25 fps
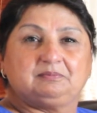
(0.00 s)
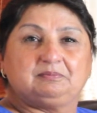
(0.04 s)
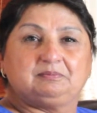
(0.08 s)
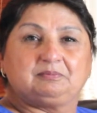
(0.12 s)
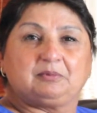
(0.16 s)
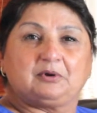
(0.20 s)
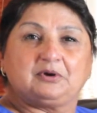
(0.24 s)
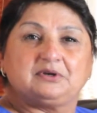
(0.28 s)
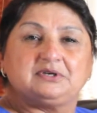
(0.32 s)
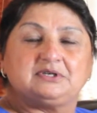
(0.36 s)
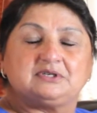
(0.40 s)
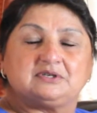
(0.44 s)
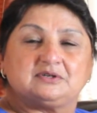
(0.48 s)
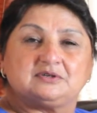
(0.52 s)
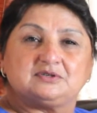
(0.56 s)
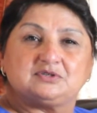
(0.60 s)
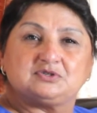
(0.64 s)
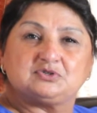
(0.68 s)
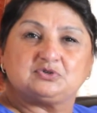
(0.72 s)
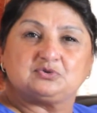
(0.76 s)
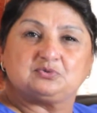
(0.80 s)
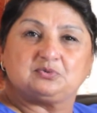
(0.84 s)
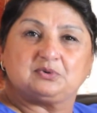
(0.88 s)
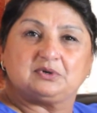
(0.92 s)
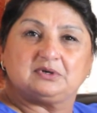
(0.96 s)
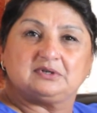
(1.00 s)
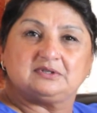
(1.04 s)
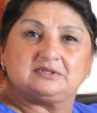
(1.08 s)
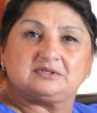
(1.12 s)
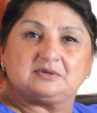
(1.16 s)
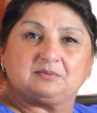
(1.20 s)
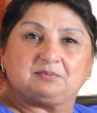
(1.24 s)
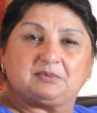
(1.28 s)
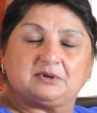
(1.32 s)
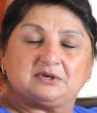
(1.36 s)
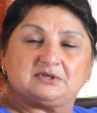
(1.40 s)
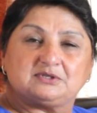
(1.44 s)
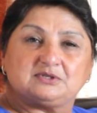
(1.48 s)
pointers towards
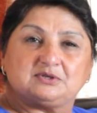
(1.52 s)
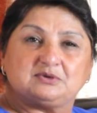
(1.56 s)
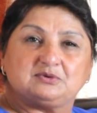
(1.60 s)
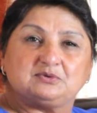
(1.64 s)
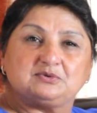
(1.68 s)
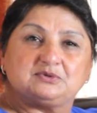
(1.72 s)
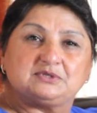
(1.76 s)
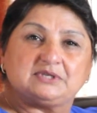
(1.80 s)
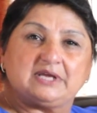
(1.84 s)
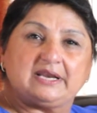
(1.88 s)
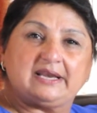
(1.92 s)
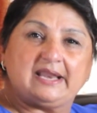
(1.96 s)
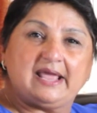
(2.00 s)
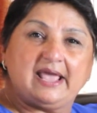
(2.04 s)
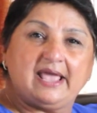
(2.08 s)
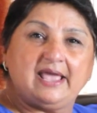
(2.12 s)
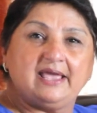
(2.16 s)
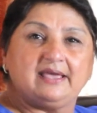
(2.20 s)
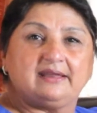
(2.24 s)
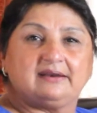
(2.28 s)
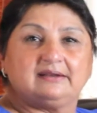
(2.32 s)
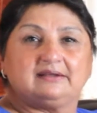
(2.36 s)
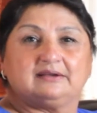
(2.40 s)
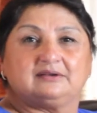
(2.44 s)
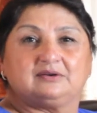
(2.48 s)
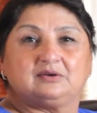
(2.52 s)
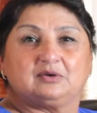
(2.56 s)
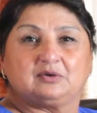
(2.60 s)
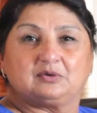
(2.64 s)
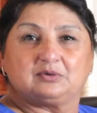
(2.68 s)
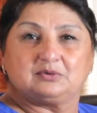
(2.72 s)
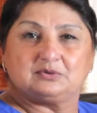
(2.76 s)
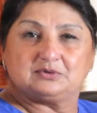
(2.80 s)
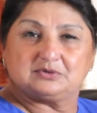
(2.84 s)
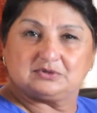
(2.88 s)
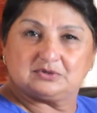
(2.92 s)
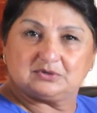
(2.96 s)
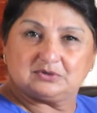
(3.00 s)
a person who's an Aryan or
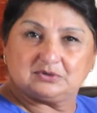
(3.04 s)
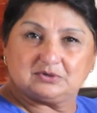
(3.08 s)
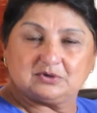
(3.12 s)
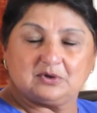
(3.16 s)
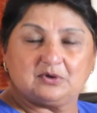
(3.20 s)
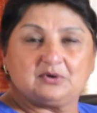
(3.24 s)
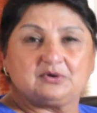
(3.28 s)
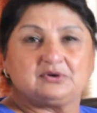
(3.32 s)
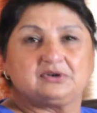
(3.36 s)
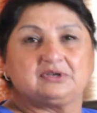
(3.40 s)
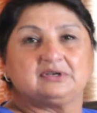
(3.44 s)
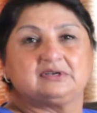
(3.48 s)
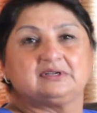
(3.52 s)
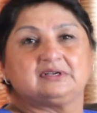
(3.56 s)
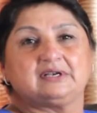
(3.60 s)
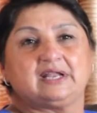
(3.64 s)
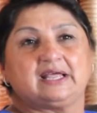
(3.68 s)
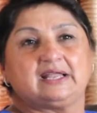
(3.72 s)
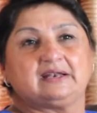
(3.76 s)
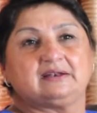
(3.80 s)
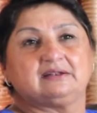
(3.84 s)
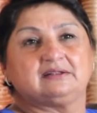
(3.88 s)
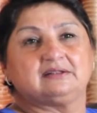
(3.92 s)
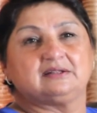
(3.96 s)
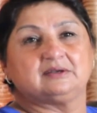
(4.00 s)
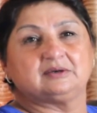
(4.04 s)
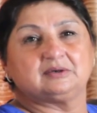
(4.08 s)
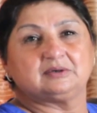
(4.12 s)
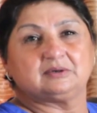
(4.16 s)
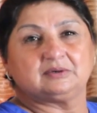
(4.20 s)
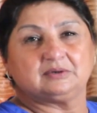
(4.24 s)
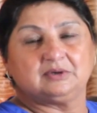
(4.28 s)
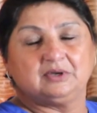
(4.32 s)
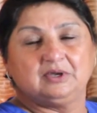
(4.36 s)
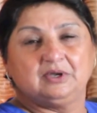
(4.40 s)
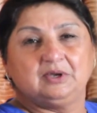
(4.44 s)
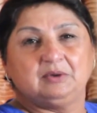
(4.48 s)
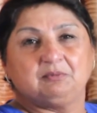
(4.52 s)
who's a Taurian, and
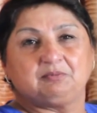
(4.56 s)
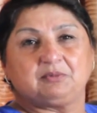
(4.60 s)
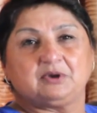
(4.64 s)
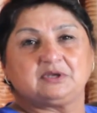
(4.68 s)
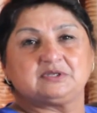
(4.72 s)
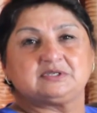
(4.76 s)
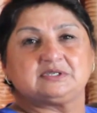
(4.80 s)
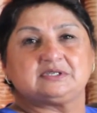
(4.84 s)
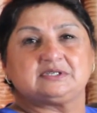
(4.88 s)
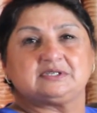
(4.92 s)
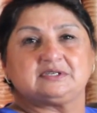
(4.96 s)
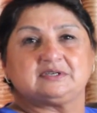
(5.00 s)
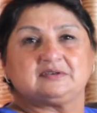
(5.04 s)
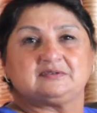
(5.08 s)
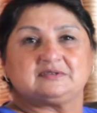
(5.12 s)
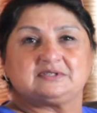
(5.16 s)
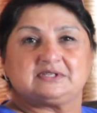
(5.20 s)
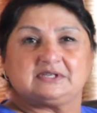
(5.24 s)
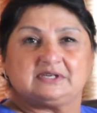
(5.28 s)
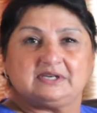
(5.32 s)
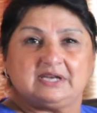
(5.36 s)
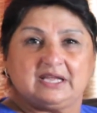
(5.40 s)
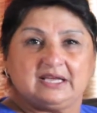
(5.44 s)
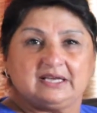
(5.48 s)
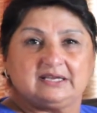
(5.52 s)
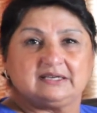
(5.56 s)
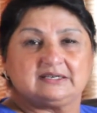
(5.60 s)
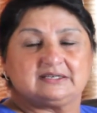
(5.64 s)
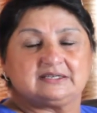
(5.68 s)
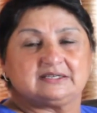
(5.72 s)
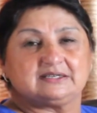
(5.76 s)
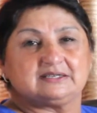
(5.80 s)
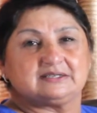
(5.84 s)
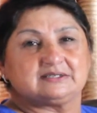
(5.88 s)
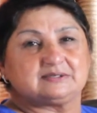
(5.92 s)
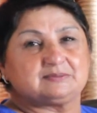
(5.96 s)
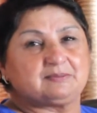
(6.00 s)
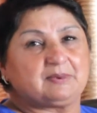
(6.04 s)
the positives, the
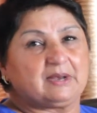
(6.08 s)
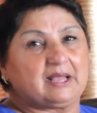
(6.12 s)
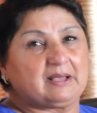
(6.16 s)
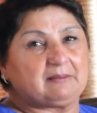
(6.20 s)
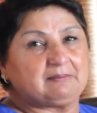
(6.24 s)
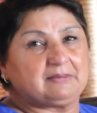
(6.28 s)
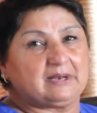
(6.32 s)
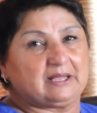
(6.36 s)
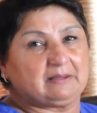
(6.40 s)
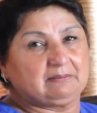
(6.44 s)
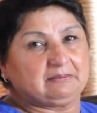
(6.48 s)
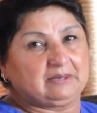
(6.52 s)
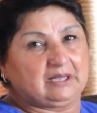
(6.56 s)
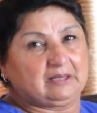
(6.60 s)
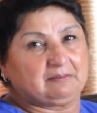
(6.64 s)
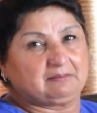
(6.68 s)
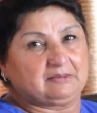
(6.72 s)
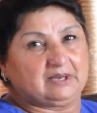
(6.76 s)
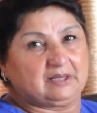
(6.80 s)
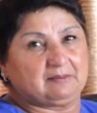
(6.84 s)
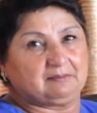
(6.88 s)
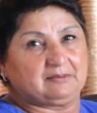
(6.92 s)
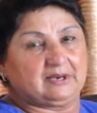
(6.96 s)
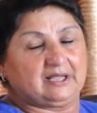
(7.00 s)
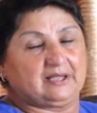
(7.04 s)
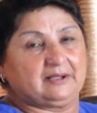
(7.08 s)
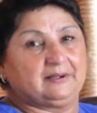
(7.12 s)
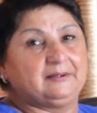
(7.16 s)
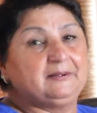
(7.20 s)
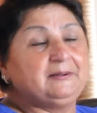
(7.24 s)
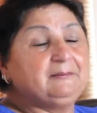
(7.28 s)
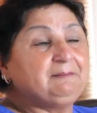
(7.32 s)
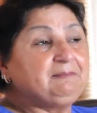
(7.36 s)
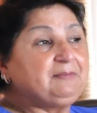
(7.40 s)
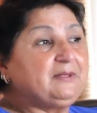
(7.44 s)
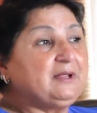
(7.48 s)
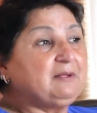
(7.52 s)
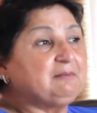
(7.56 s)
negatives, blah blah blah blah blah.
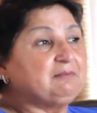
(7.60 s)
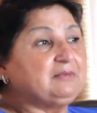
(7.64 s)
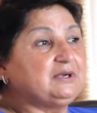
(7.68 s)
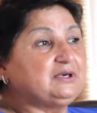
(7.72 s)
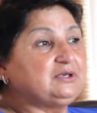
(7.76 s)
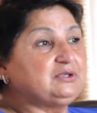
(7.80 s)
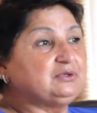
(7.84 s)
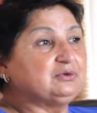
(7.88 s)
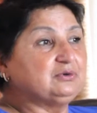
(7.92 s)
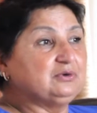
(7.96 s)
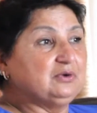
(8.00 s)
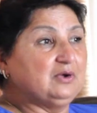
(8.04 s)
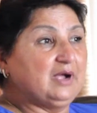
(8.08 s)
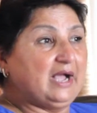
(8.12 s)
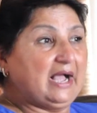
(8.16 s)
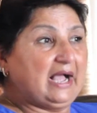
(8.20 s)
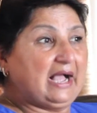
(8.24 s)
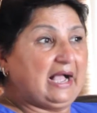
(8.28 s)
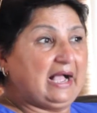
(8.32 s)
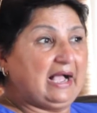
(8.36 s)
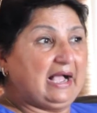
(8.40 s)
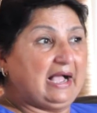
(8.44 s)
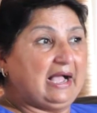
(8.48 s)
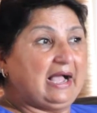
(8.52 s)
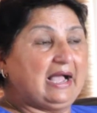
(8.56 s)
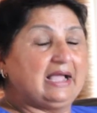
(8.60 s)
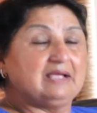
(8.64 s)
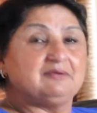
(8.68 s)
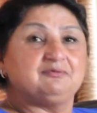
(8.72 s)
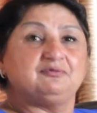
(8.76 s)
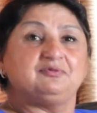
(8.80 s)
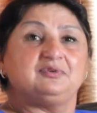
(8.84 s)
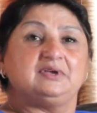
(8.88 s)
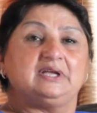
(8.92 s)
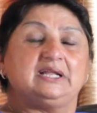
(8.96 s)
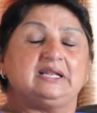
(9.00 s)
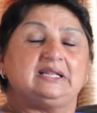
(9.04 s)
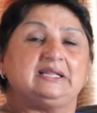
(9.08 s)
But you know, I
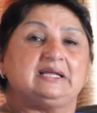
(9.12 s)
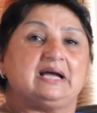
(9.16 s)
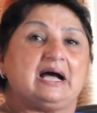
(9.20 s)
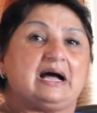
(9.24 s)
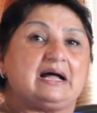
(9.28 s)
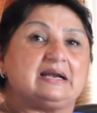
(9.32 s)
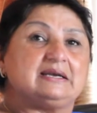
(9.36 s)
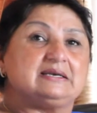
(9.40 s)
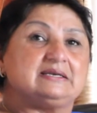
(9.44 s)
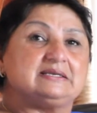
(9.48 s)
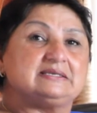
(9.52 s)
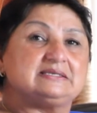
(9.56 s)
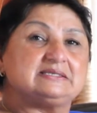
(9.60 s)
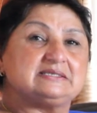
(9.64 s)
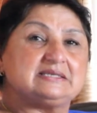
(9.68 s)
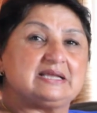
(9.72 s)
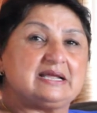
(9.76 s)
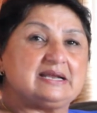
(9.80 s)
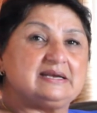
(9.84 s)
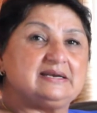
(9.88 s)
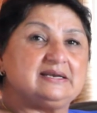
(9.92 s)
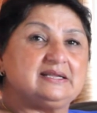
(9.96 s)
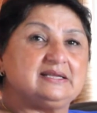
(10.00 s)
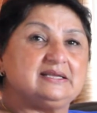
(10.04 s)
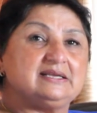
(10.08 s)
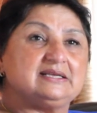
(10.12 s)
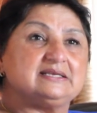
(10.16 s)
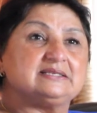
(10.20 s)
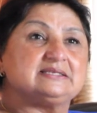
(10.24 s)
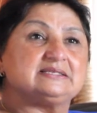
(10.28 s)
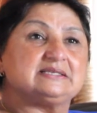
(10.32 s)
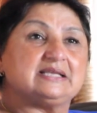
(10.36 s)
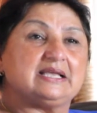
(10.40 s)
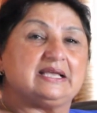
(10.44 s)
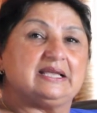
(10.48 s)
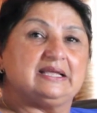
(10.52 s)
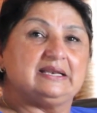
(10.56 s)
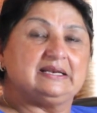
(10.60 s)
feel the understanding
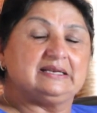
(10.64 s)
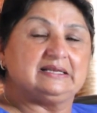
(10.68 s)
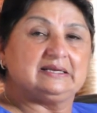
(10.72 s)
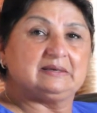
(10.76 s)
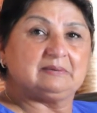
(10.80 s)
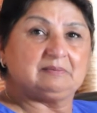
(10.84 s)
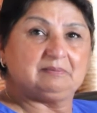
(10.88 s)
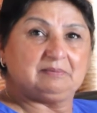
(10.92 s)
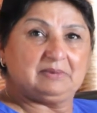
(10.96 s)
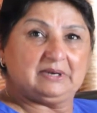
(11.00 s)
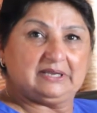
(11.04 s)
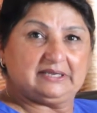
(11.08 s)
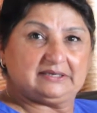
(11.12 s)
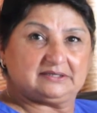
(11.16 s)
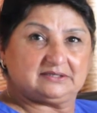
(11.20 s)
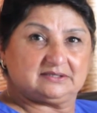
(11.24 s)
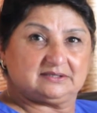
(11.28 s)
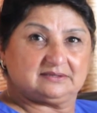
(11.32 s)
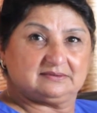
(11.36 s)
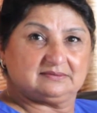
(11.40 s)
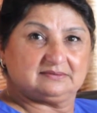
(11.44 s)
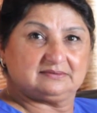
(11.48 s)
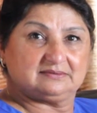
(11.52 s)
is incomplete